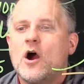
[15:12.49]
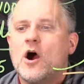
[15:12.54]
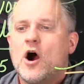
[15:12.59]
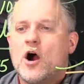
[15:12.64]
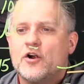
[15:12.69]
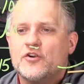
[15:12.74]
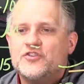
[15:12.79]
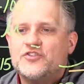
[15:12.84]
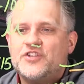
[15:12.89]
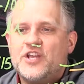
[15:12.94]

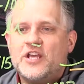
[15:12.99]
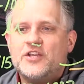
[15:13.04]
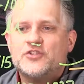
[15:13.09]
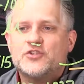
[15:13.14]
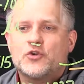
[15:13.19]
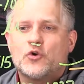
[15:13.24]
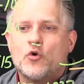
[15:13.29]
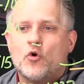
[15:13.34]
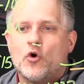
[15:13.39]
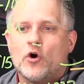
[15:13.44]
Our
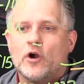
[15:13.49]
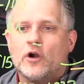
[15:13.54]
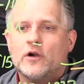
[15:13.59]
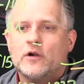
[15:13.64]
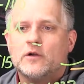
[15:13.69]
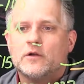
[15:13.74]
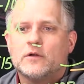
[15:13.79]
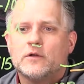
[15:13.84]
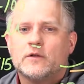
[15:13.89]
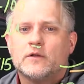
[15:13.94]

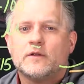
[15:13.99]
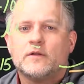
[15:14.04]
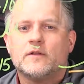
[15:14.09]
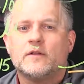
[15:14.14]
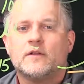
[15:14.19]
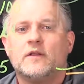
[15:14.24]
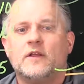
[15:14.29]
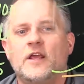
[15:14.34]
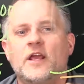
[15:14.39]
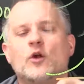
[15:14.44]
z-score
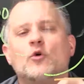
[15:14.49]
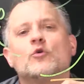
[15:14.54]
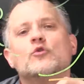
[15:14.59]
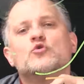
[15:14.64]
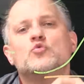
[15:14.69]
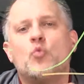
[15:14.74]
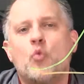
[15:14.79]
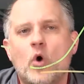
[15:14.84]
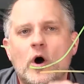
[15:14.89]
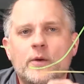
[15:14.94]

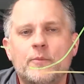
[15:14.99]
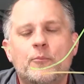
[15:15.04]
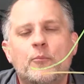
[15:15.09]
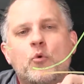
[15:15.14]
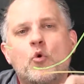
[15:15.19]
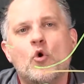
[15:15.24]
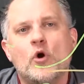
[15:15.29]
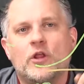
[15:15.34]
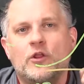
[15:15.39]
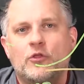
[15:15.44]
equals
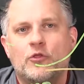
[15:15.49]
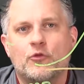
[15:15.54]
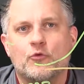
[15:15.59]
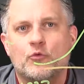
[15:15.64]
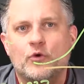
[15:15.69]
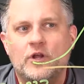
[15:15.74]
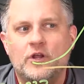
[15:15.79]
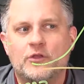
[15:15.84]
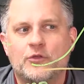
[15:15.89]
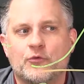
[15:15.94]

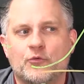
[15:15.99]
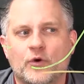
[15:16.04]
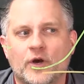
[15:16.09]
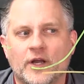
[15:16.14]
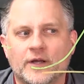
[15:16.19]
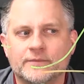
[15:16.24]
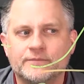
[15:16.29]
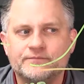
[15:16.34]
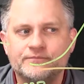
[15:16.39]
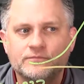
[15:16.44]

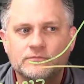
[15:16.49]
1.33.